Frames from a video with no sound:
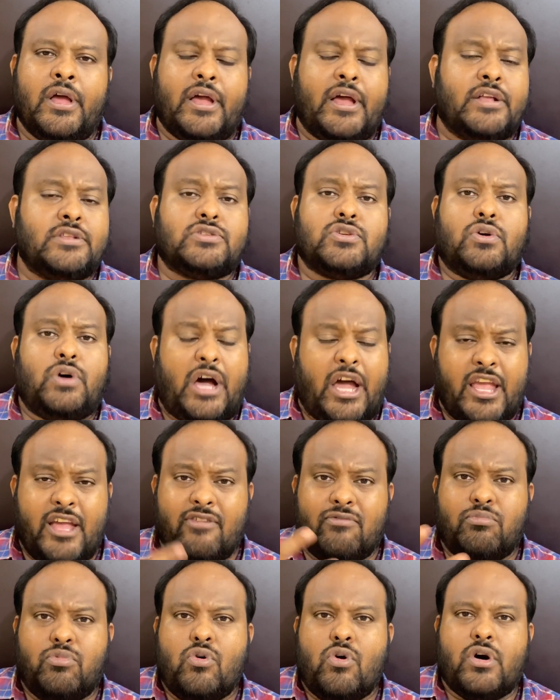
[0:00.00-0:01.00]
And so I
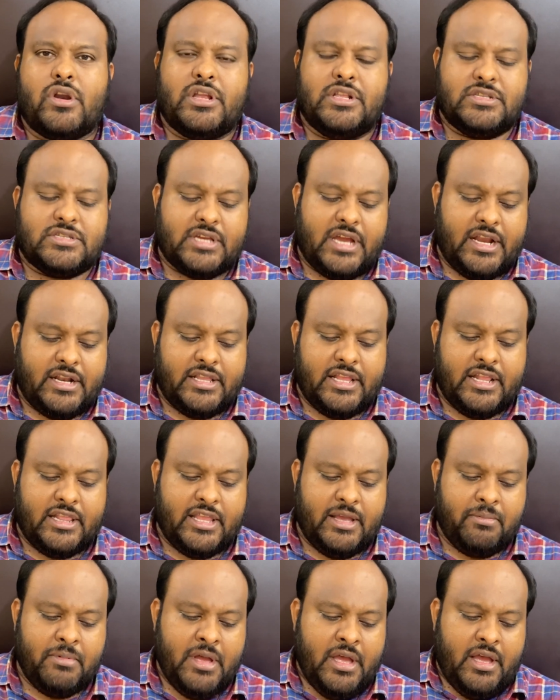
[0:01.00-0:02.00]
have more insight than
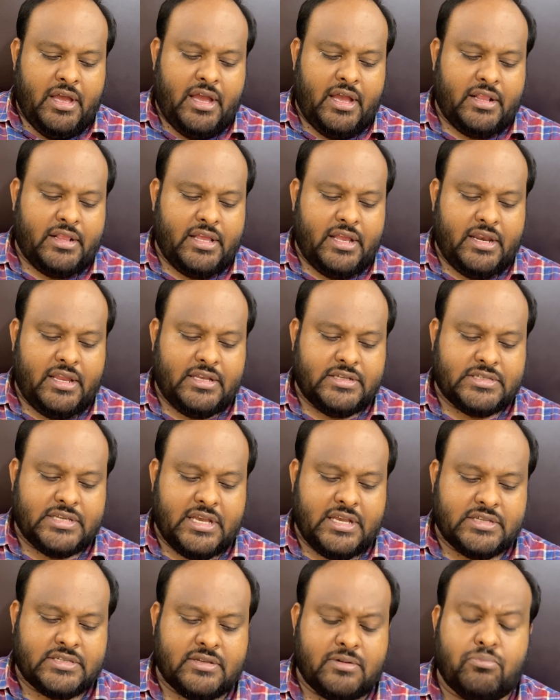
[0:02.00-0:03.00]
them. And then he
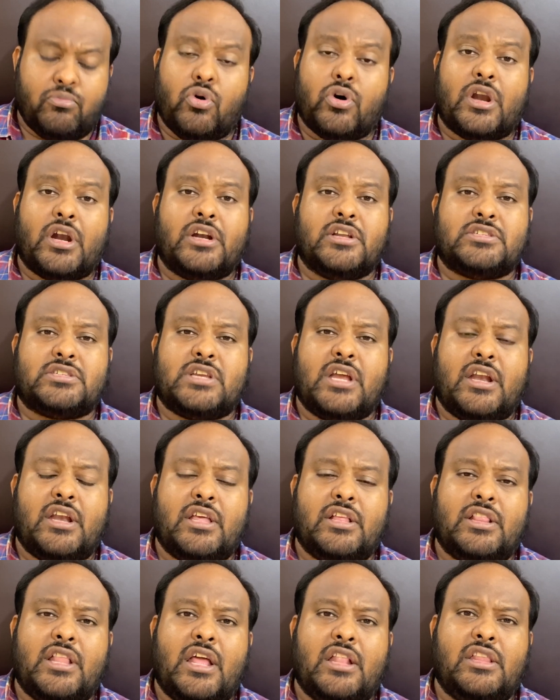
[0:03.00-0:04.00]
says, more
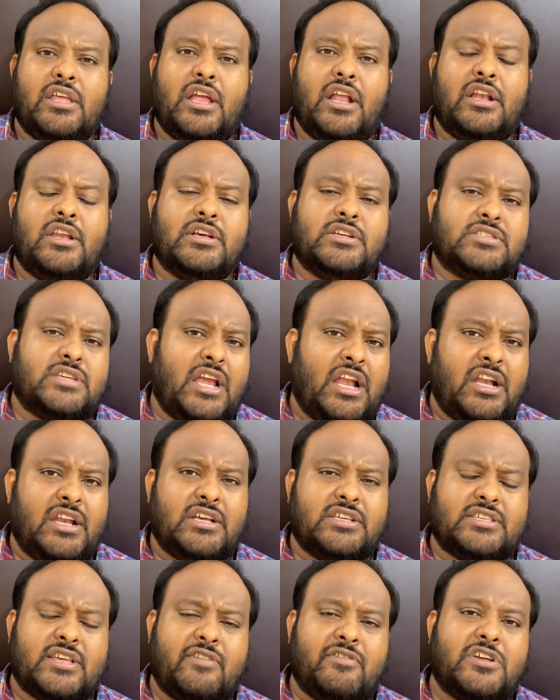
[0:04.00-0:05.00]
understanding than the elders.
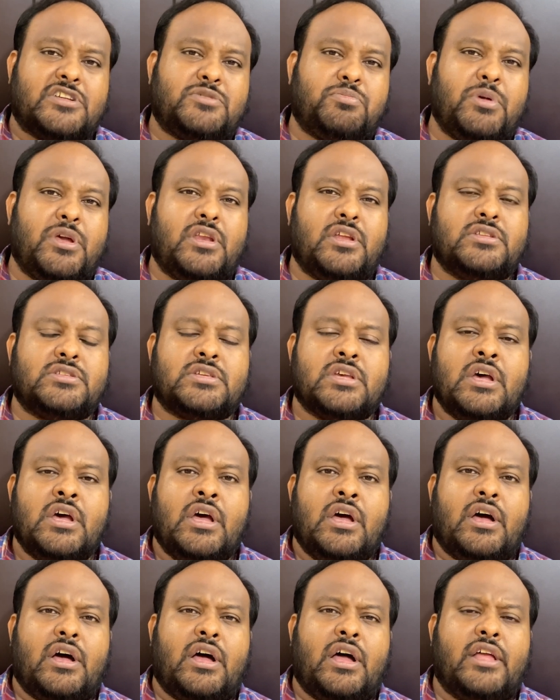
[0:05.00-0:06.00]
Elders have experience experience,
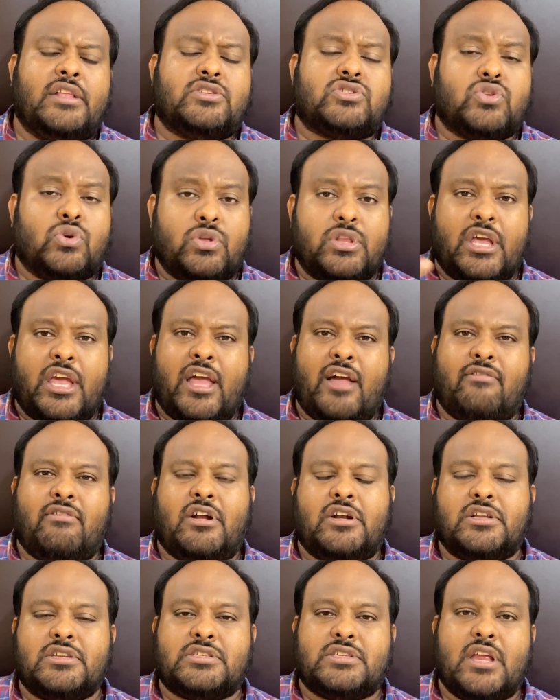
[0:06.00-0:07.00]
and so they have
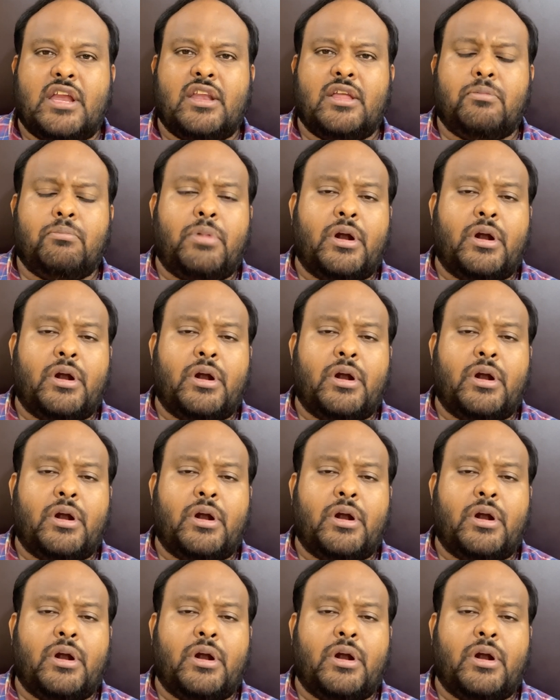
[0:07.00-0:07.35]
understanding.